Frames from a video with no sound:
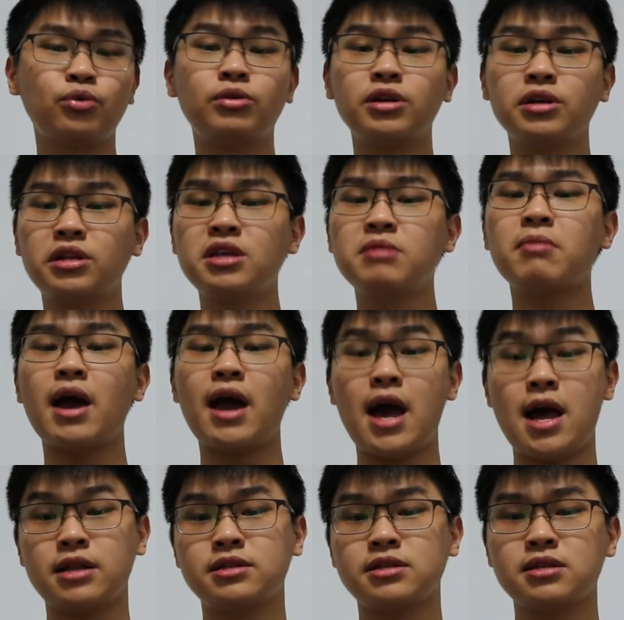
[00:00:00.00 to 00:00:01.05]
to dirty my
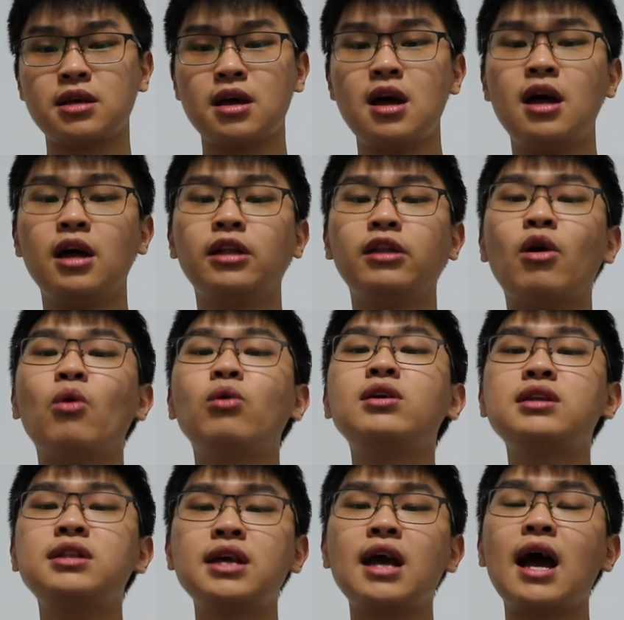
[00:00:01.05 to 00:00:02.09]
hands. The
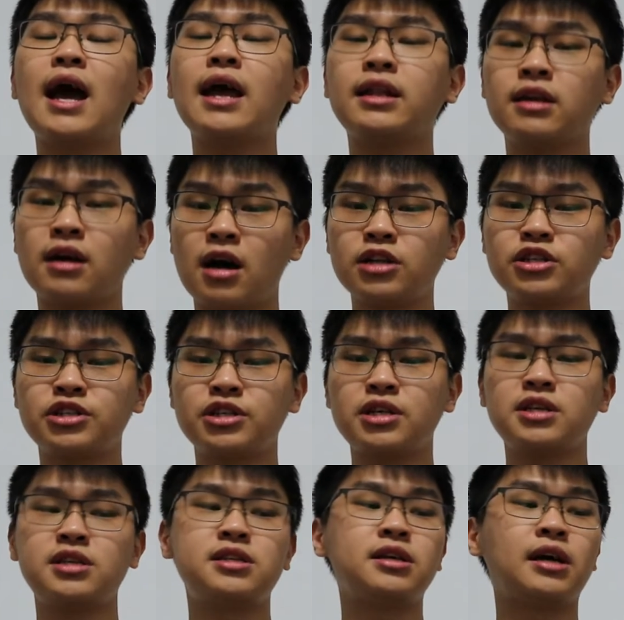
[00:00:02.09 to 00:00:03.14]
only thing I touch
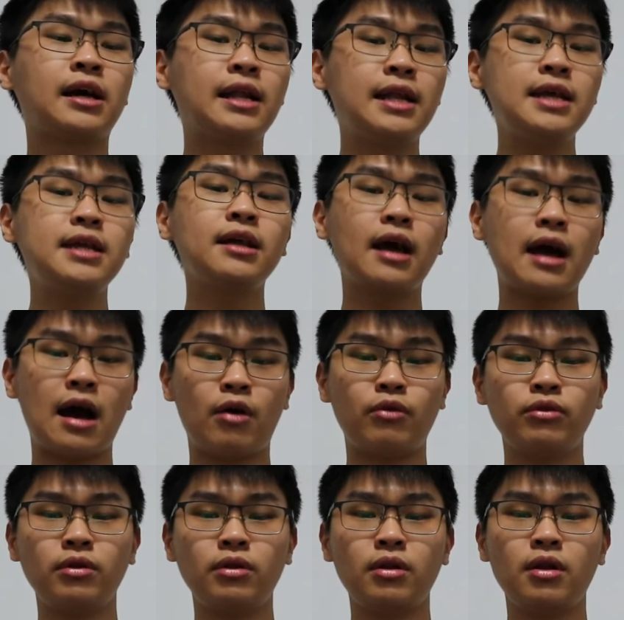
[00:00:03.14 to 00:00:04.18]
is the clean
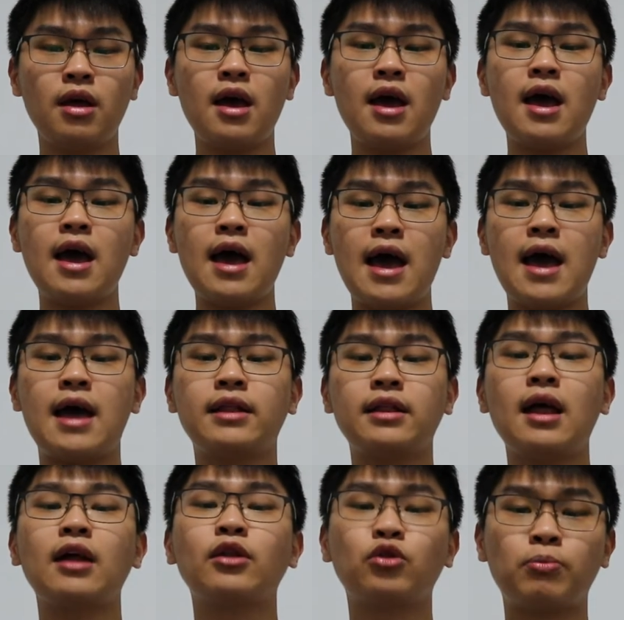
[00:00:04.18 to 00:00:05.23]
gown
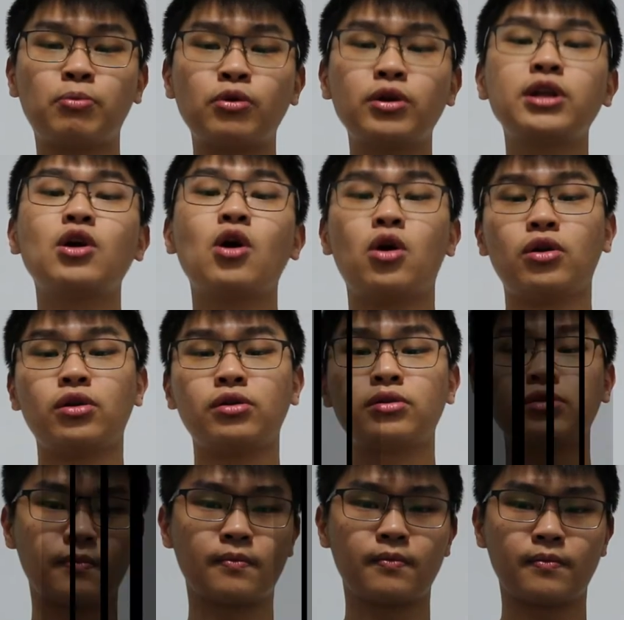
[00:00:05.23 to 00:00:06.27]
and to put it on.
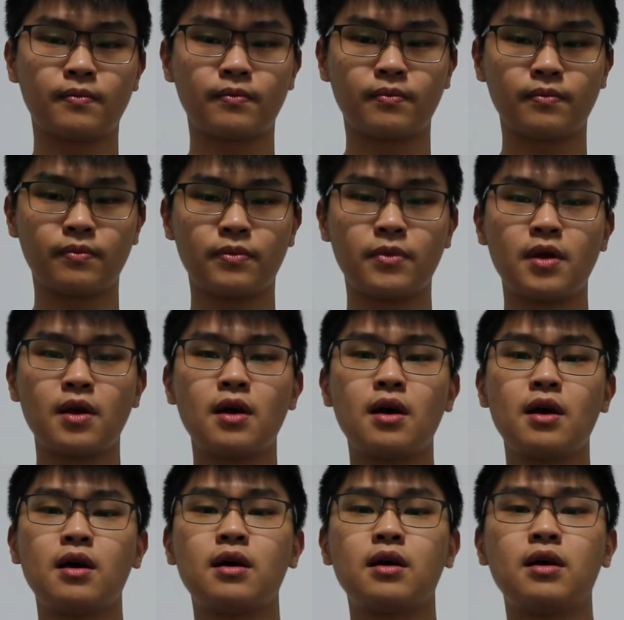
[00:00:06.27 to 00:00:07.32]
So
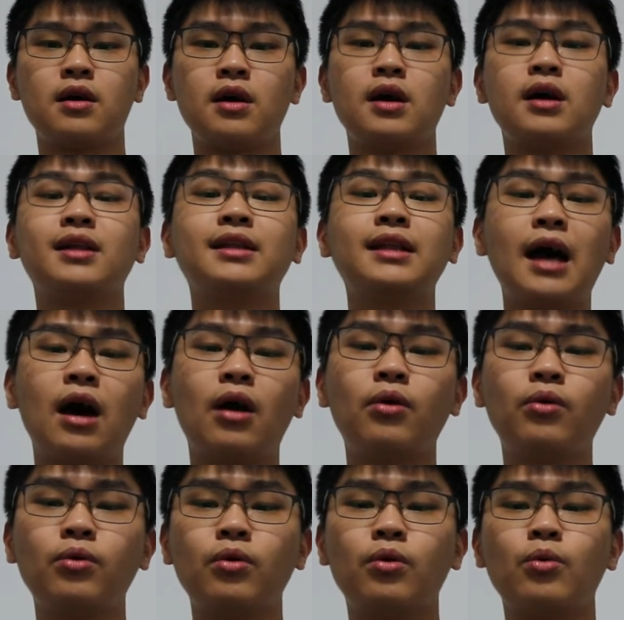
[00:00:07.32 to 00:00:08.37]

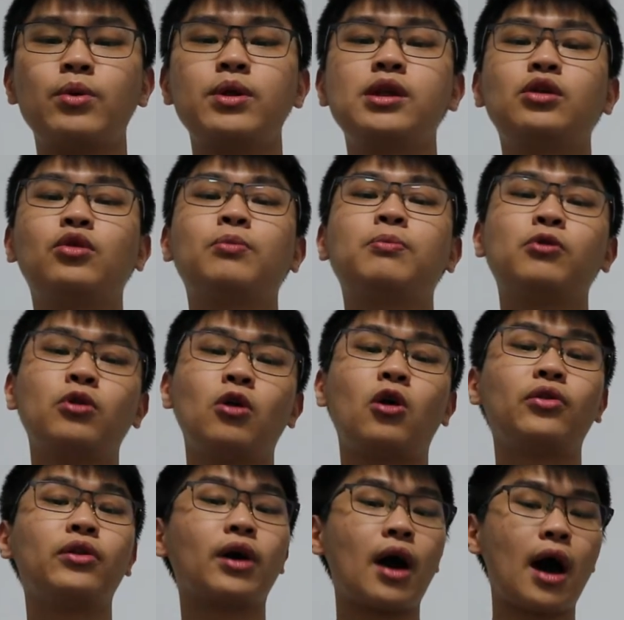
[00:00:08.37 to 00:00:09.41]
now we need to put
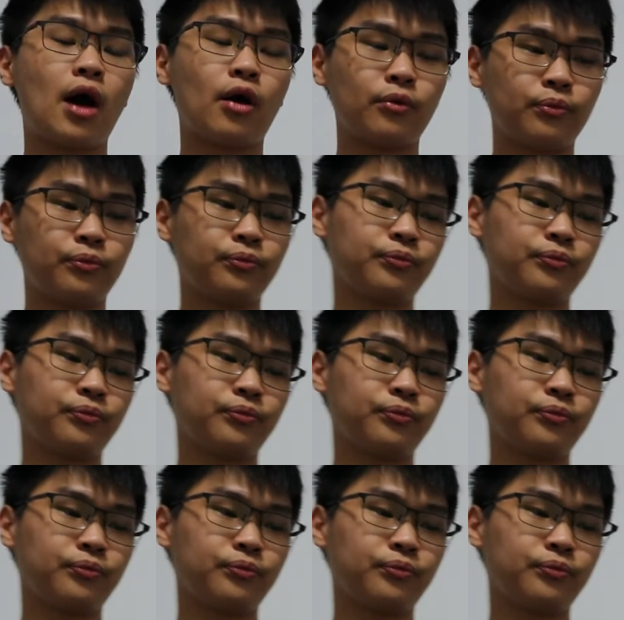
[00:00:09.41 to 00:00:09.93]
on the gown.